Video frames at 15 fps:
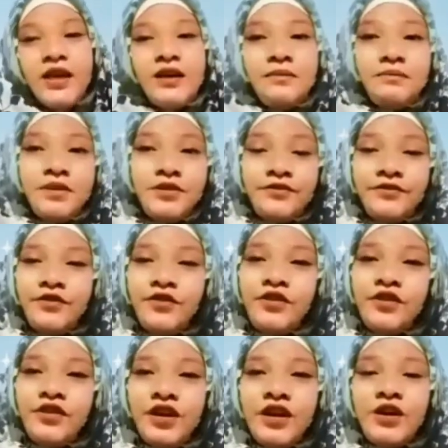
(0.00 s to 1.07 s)

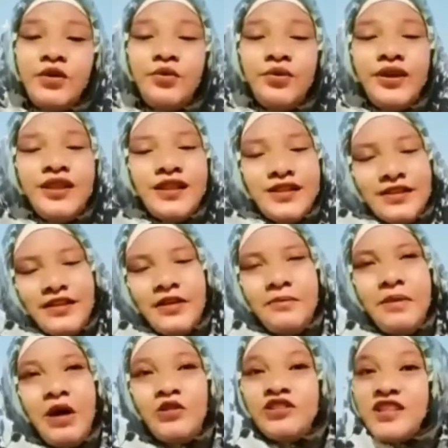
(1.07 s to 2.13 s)
before we learn
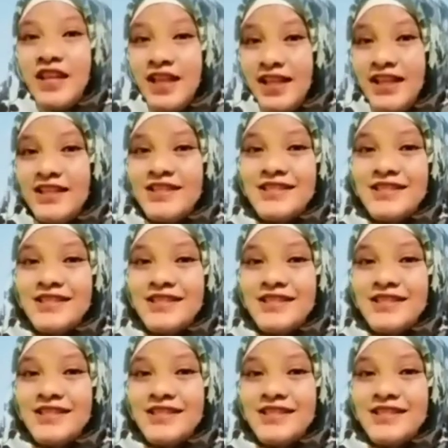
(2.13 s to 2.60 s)
about telling